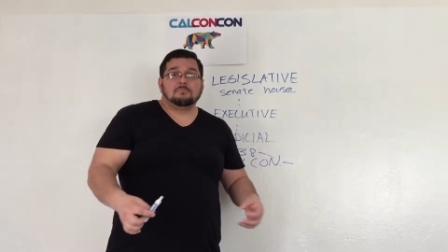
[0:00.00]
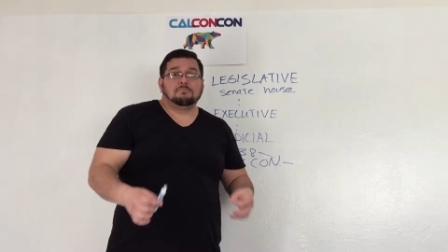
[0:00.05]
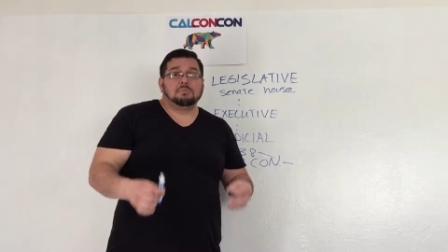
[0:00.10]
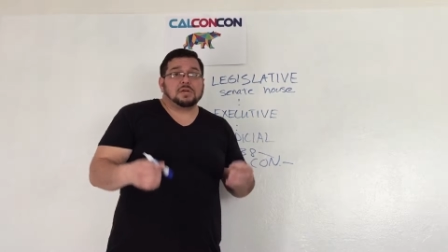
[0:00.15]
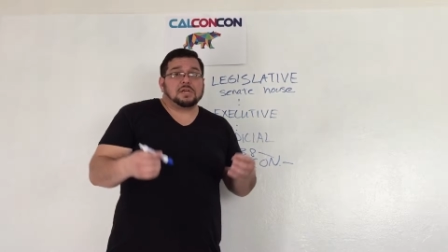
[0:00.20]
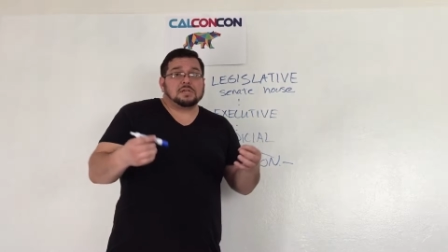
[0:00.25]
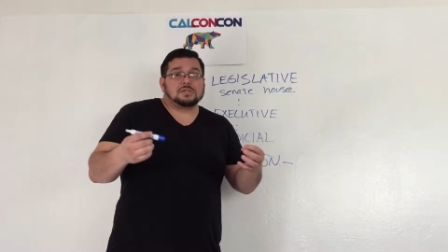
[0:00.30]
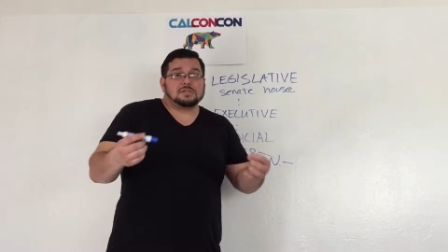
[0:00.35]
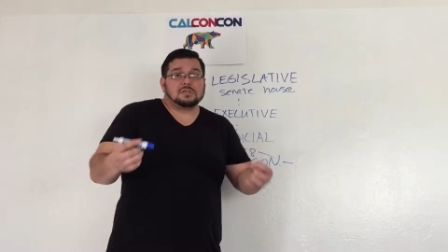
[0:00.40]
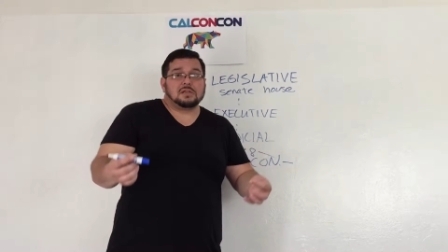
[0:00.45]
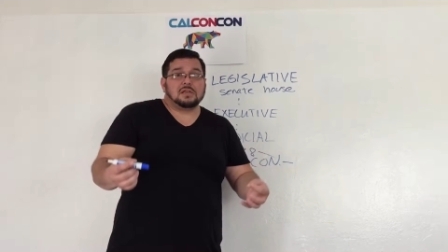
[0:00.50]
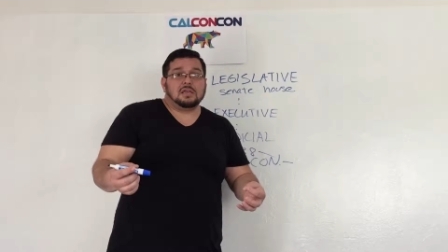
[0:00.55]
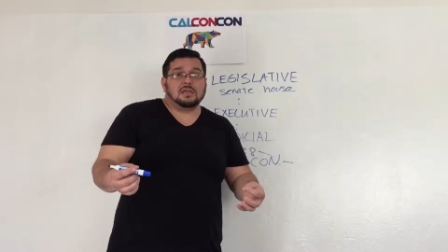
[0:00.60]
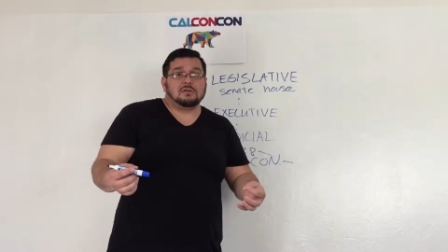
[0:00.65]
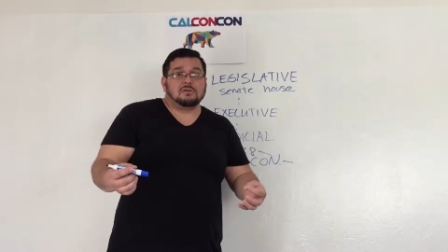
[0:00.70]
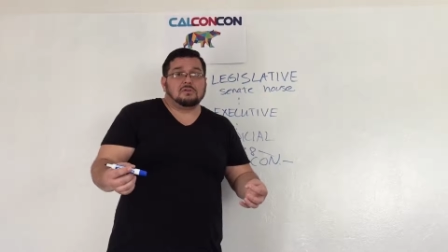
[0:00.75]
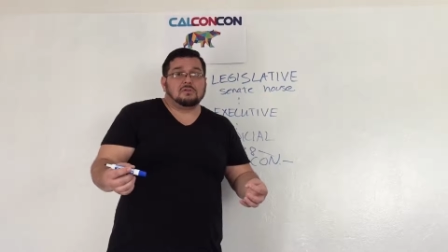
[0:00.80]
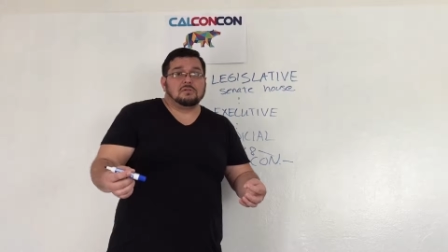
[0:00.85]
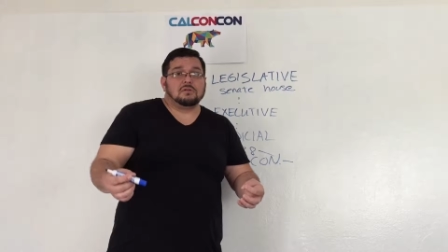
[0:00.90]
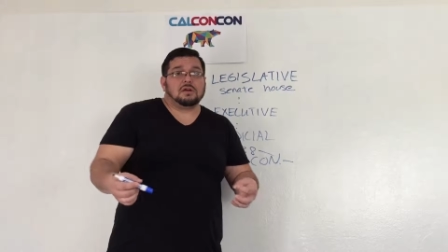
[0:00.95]
But it's
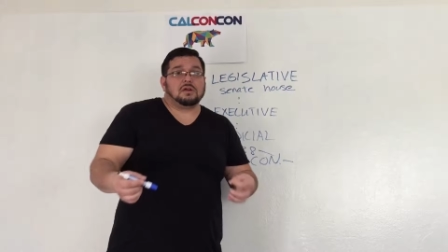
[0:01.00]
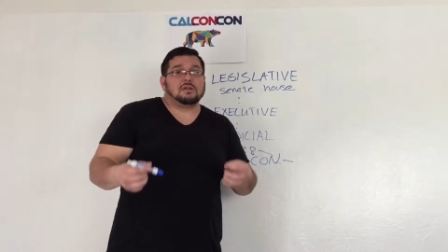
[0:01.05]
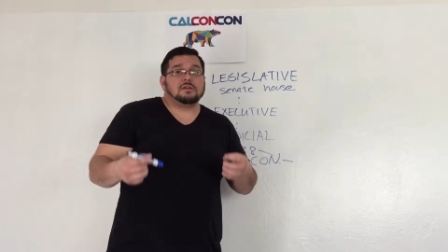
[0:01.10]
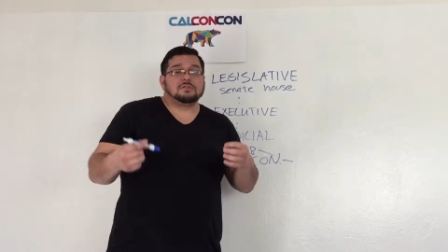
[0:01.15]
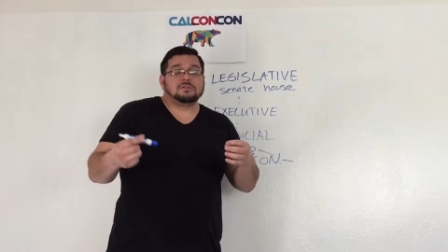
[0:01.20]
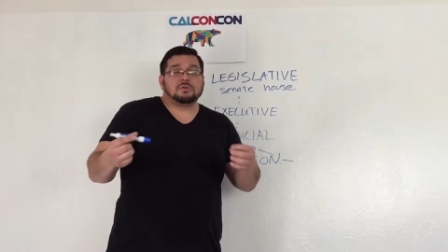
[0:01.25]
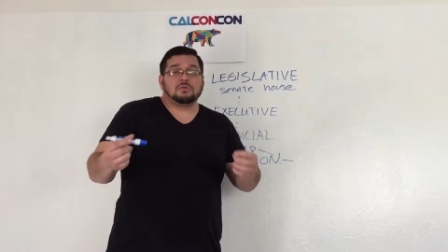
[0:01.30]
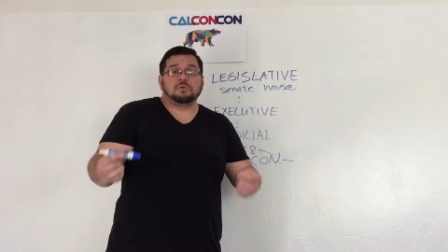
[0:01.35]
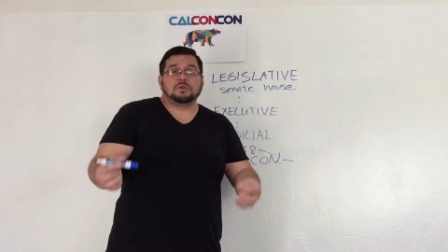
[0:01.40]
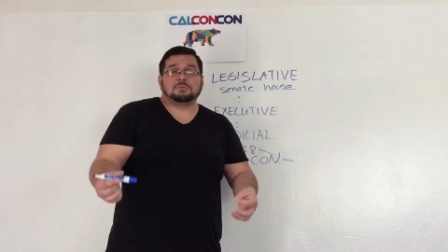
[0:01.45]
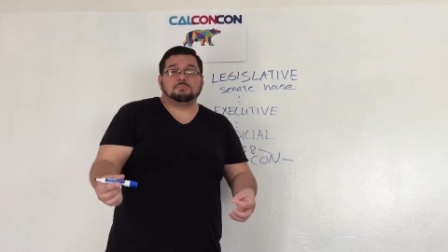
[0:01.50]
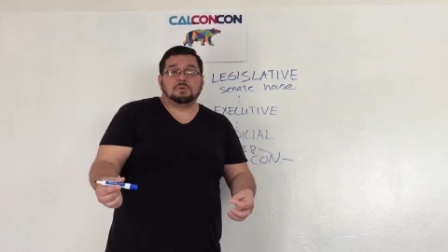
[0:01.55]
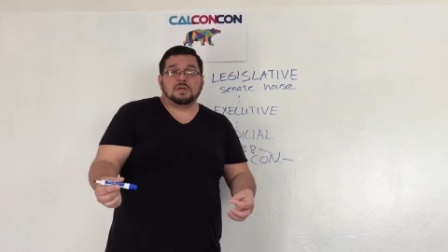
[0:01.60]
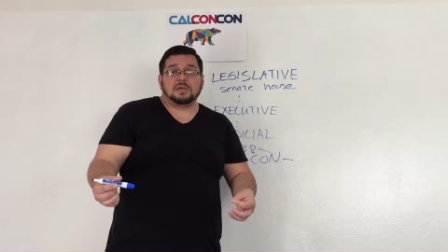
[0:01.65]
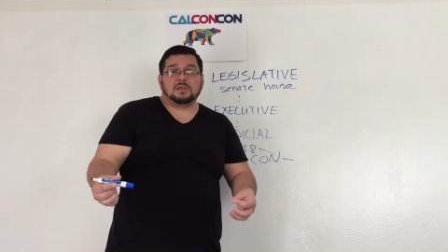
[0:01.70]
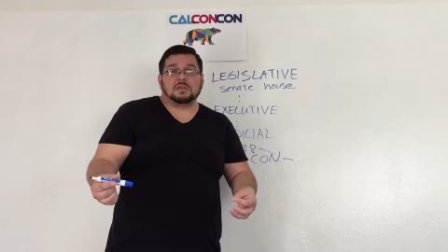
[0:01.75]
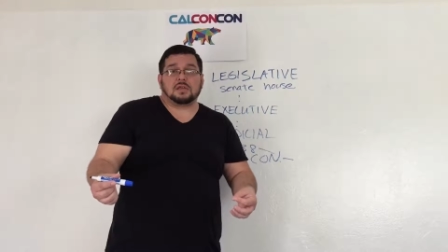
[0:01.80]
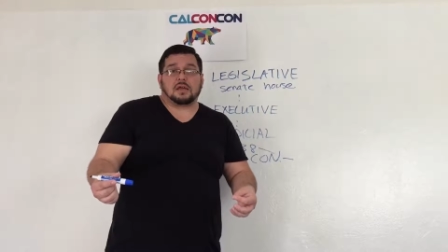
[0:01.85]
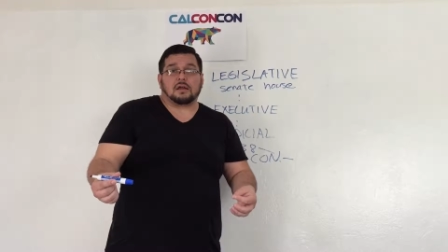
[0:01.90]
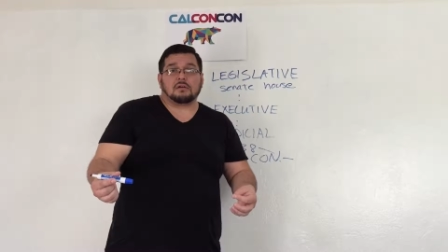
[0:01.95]
legal, and it's always
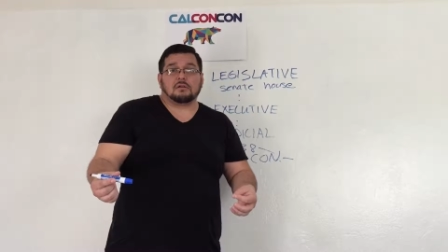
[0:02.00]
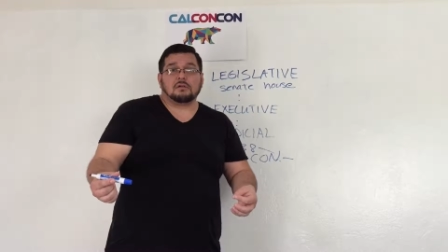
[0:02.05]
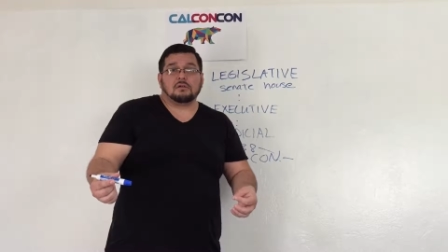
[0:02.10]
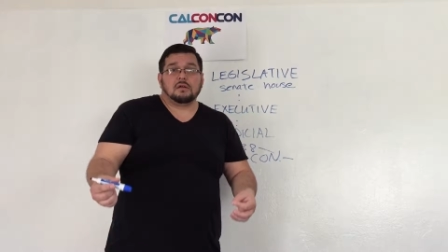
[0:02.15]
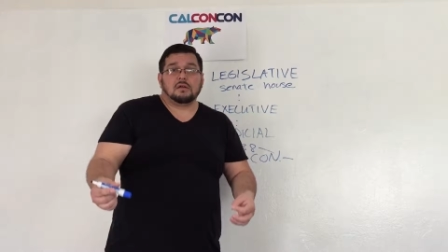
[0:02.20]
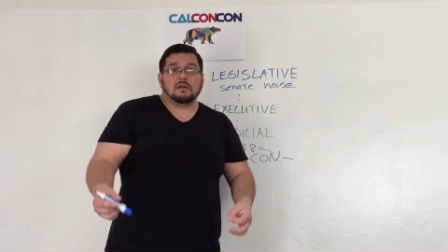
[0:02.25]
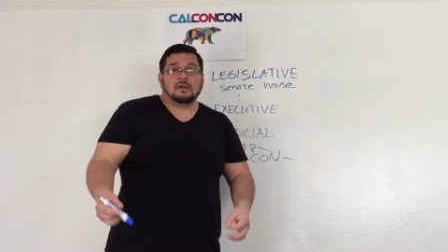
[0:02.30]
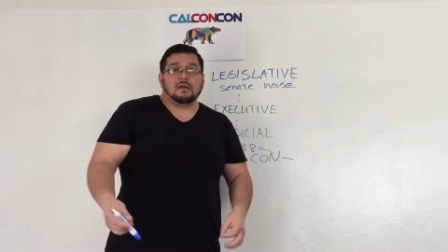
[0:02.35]
been there.